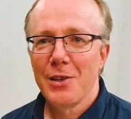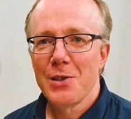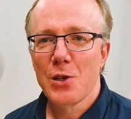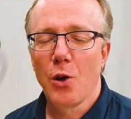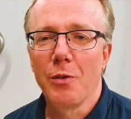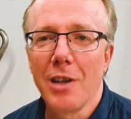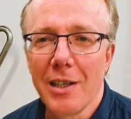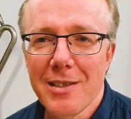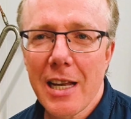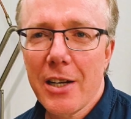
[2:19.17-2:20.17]
So
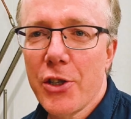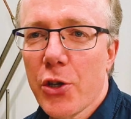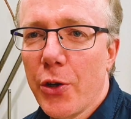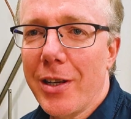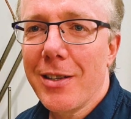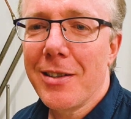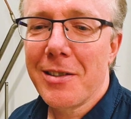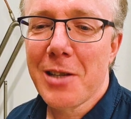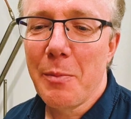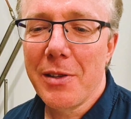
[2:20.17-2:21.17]
I said I'd show you
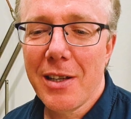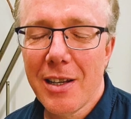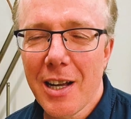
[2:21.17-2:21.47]
some of the